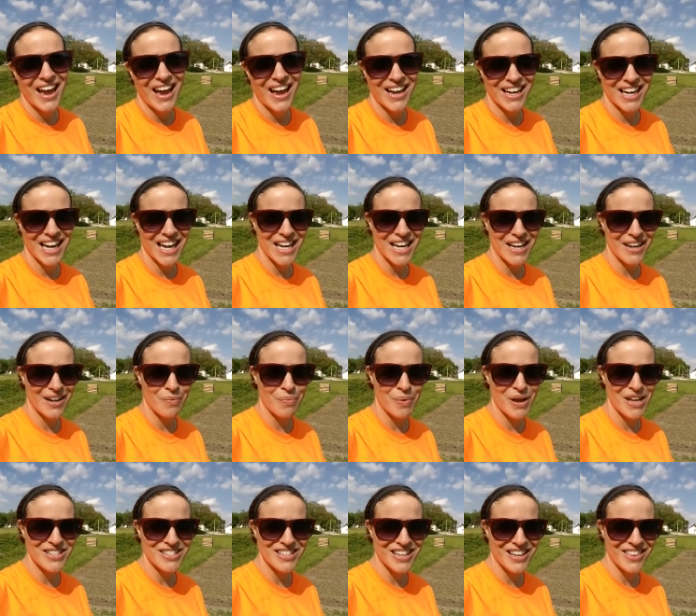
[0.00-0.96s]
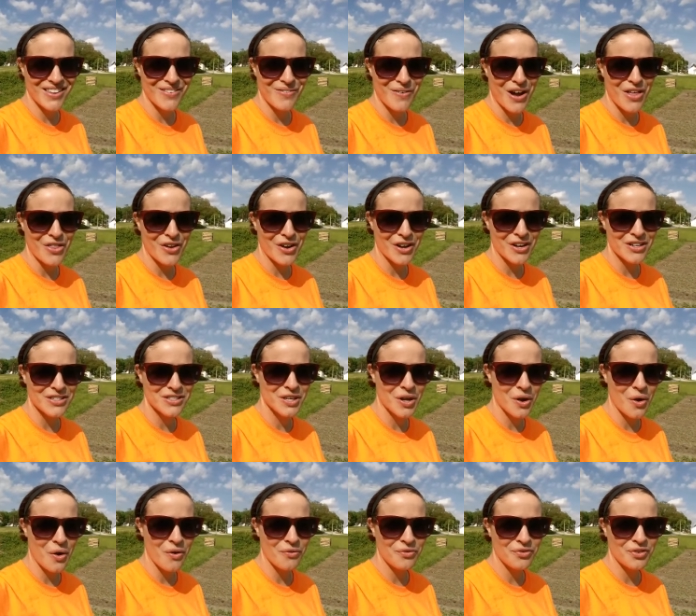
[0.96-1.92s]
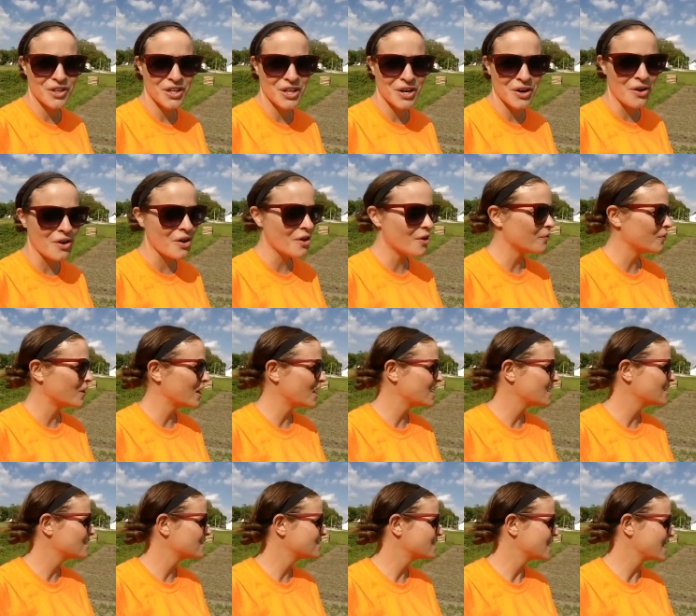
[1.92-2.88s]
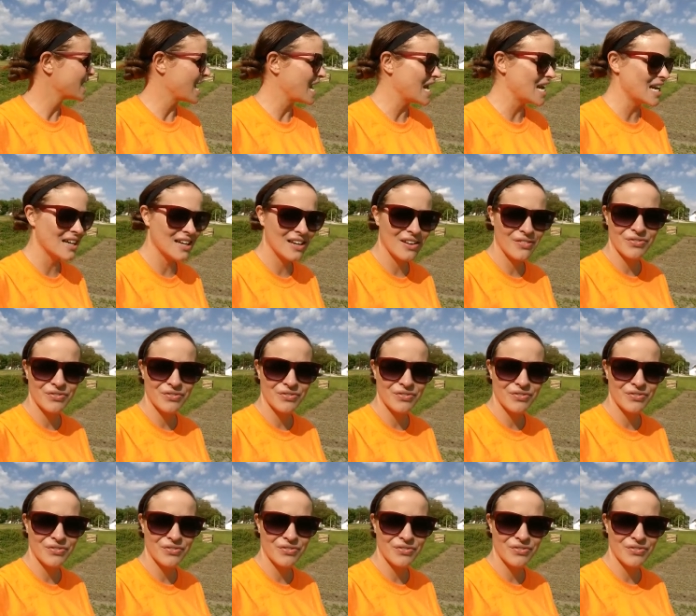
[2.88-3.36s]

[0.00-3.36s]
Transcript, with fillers: Uh, kind of depends on the weather. So hopefully it'll rain tonight,